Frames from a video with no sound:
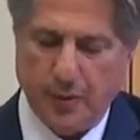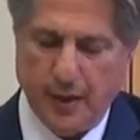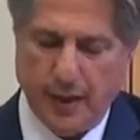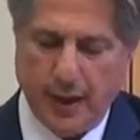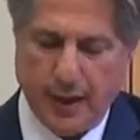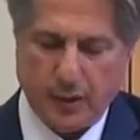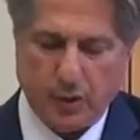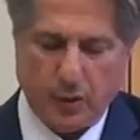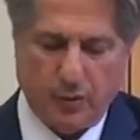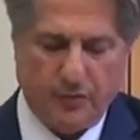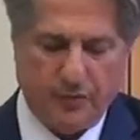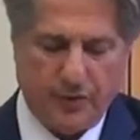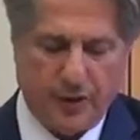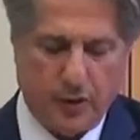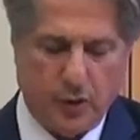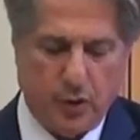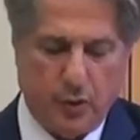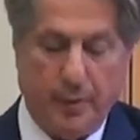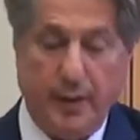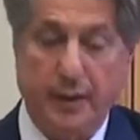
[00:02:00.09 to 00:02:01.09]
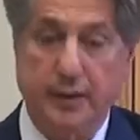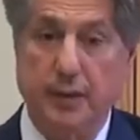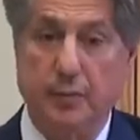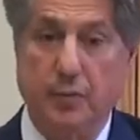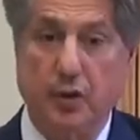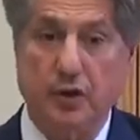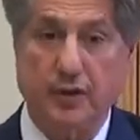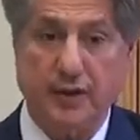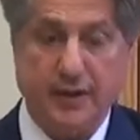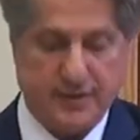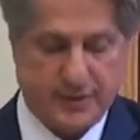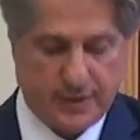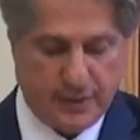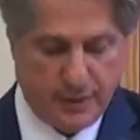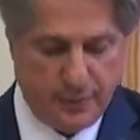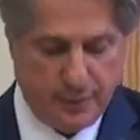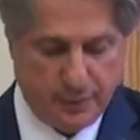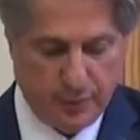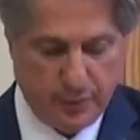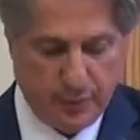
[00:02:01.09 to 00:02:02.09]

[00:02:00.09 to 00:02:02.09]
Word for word: lack of freedom and democracy,